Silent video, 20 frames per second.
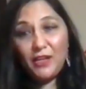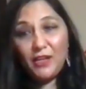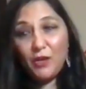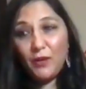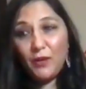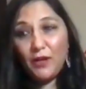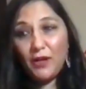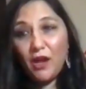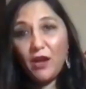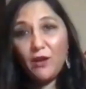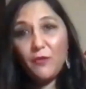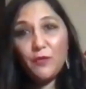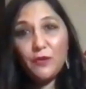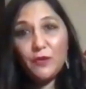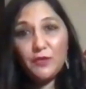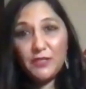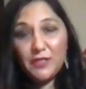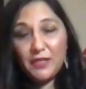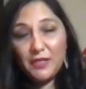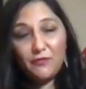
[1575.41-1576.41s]
when I
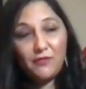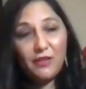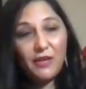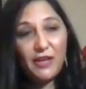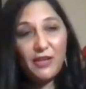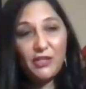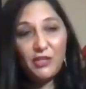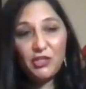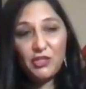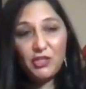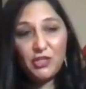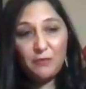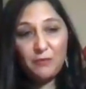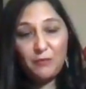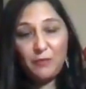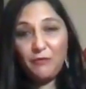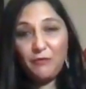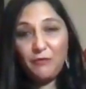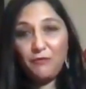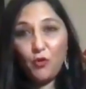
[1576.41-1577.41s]
was in relationship
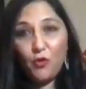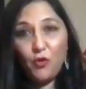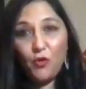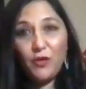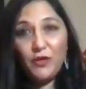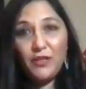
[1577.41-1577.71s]
before,